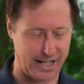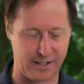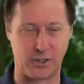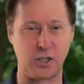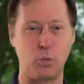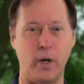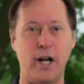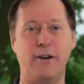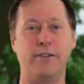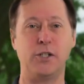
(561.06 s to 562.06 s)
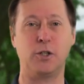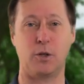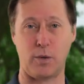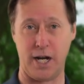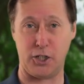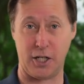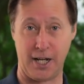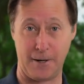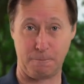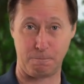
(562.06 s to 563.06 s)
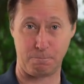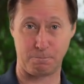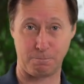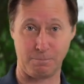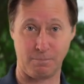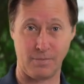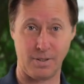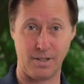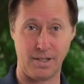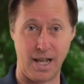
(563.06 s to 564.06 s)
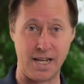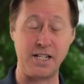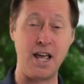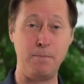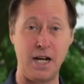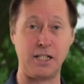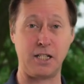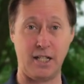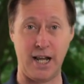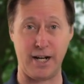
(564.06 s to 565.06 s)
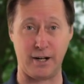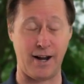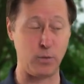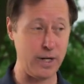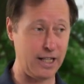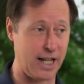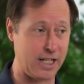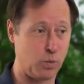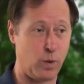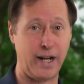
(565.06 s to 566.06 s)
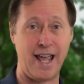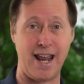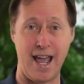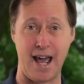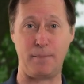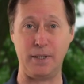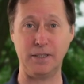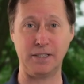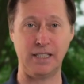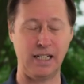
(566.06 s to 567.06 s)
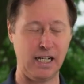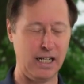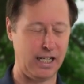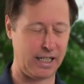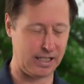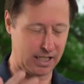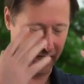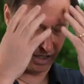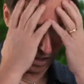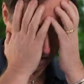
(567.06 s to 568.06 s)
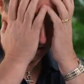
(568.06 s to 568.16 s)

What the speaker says: I just went off into a rage again. And 10 minutes later, I realized what had happened. And it's like, oh,